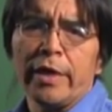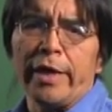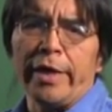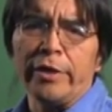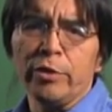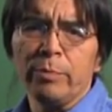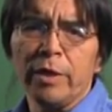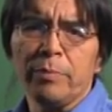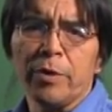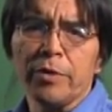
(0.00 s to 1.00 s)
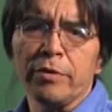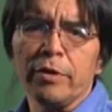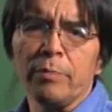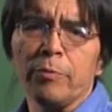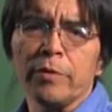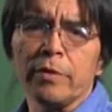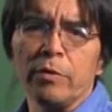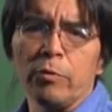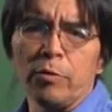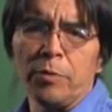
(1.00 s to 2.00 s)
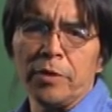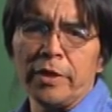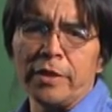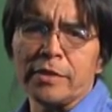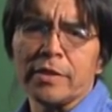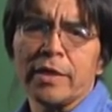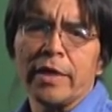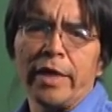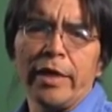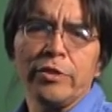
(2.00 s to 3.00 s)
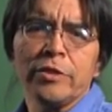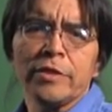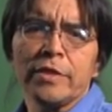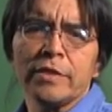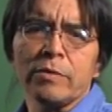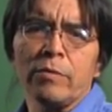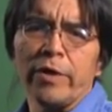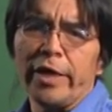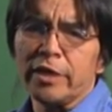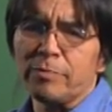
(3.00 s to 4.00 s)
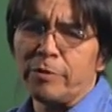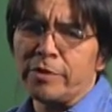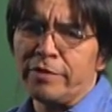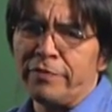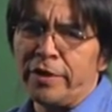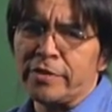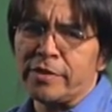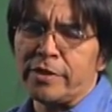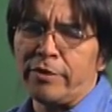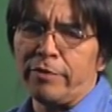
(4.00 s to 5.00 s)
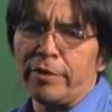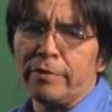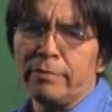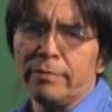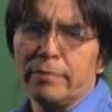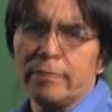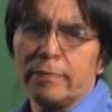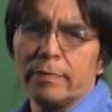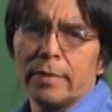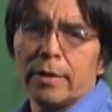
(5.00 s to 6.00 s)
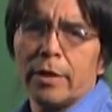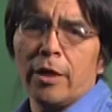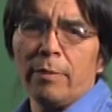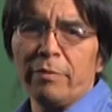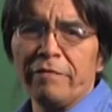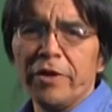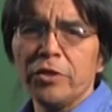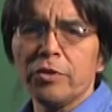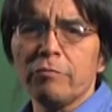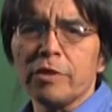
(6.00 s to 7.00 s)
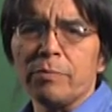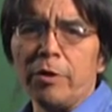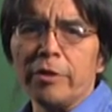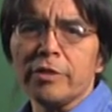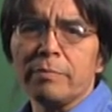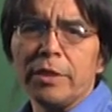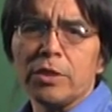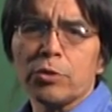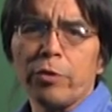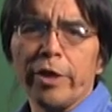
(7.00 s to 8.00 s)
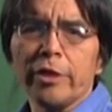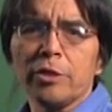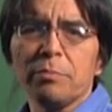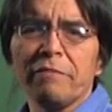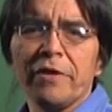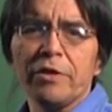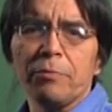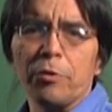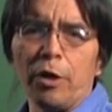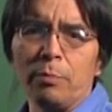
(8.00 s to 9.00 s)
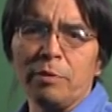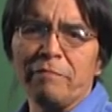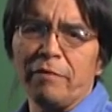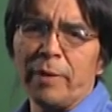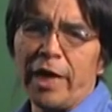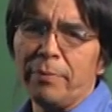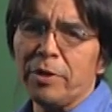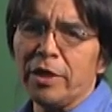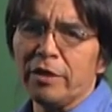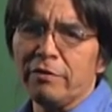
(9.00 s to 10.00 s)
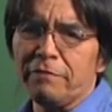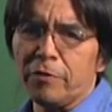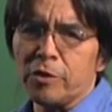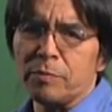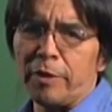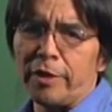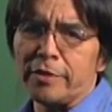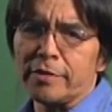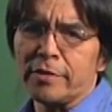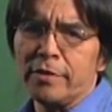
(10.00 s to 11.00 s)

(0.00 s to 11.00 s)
and you might partner up with the local police, agencies, or experts if necessary. A prevention response means trying to prevent a problem from happening in the first place,